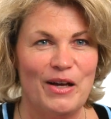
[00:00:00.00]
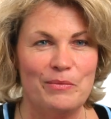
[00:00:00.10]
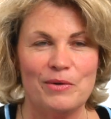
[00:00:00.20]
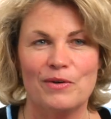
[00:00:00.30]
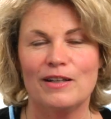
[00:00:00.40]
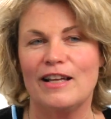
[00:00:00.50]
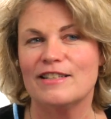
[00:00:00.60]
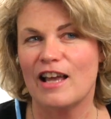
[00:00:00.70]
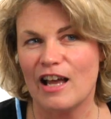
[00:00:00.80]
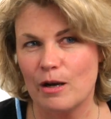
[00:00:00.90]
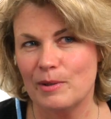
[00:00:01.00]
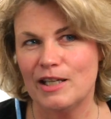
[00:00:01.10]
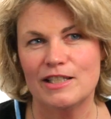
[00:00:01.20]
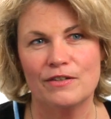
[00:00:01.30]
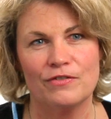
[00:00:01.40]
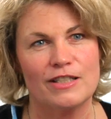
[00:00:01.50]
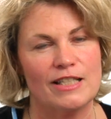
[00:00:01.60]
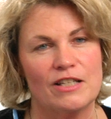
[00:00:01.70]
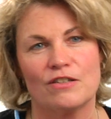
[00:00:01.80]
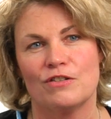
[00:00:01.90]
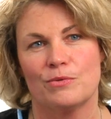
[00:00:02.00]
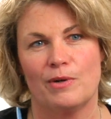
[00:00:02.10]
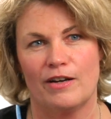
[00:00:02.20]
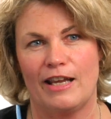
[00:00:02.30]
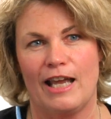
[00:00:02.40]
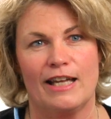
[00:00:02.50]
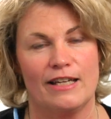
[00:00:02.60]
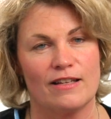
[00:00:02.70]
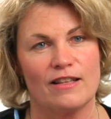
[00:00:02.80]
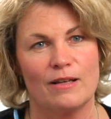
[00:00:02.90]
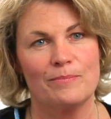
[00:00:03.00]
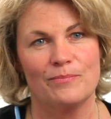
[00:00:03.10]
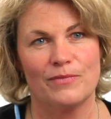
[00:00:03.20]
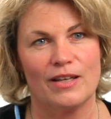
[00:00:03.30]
we realized how many different tentacles we already had into them.